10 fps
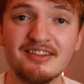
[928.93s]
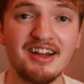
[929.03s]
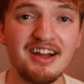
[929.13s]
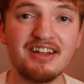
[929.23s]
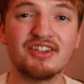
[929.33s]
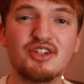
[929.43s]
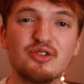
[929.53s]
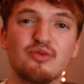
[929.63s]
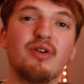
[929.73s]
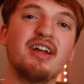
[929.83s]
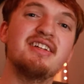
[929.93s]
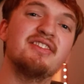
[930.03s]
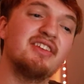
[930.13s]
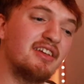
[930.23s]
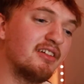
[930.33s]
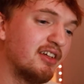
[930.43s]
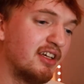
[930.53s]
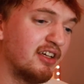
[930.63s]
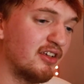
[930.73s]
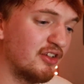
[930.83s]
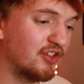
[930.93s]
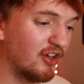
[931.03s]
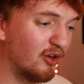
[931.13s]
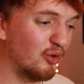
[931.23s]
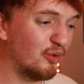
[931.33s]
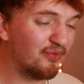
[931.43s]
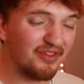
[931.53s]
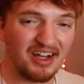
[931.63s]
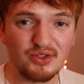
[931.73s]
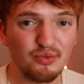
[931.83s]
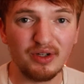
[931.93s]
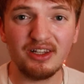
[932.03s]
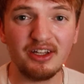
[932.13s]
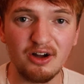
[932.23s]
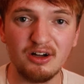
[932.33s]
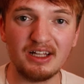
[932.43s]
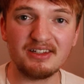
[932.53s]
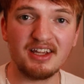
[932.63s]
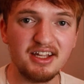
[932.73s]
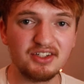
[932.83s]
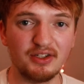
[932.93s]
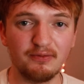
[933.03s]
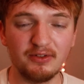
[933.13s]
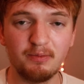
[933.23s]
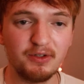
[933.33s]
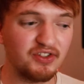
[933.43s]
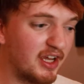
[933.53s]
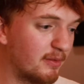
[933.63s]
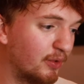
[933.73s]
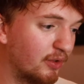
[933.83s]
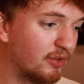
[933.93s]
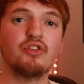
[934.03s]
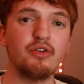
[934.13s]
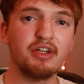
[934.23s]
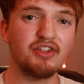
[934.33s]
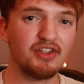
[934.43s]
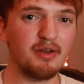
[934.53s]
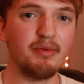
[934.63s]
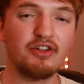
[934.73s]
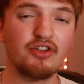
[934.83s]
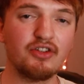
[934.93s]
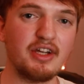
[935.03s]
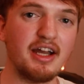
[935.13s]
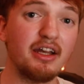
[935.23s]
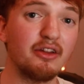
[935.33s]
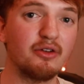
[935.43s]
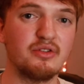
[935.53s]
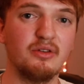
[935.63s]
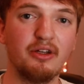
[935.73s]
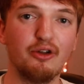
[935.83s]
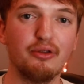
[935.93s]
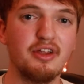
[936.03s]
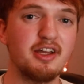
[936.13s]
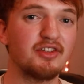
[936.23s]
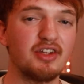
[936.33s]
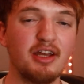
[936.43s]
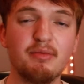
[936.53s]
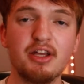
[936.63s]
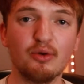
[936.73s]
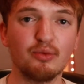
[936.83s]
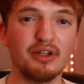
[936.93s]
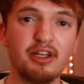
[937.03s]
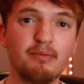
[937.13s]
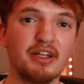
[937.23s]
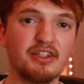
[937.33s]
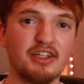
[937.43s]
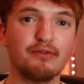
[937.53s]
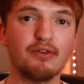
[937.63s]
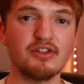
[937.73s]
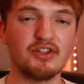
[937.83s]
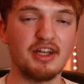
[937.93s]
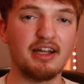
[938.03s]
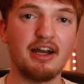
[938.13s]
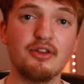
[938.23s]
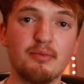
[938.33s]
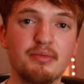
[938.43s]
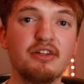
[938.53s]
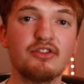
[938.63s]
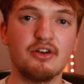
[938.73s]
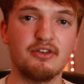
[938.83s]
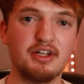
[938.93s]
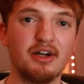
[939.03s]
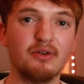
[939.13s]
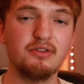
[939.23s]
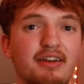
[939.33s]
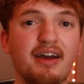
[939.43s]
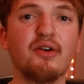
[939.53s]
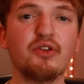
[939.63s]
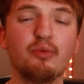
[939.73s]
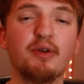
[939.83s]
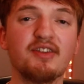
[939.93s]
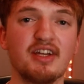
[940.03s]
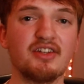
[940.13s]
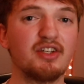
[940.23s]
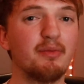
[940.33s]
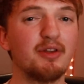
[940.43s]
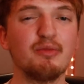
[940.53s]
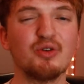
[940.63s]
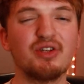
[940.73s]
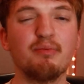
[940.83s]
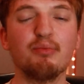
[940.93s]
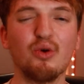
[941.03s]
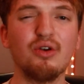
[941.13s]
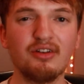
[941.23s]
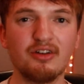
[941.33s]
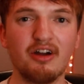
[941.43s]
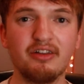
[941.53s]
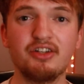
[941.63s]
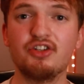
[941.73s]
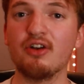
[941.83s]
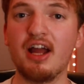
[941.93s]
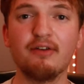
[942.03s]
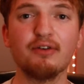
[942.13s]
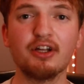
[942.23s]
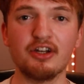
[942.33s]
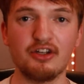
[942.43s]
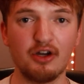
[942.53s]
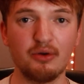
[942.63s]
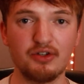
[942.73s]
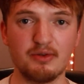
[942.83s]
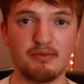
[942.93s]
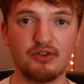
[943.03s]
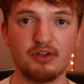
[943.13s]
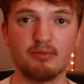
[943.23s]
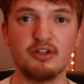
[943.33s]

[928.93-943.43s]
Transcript: That is crazy. So that's really all it takes to flip a sample. So you can see by just adding those little things, it made a really big difference in how the beat turned out. Now you possess some of the most important knowledge you're ever gonna know as a music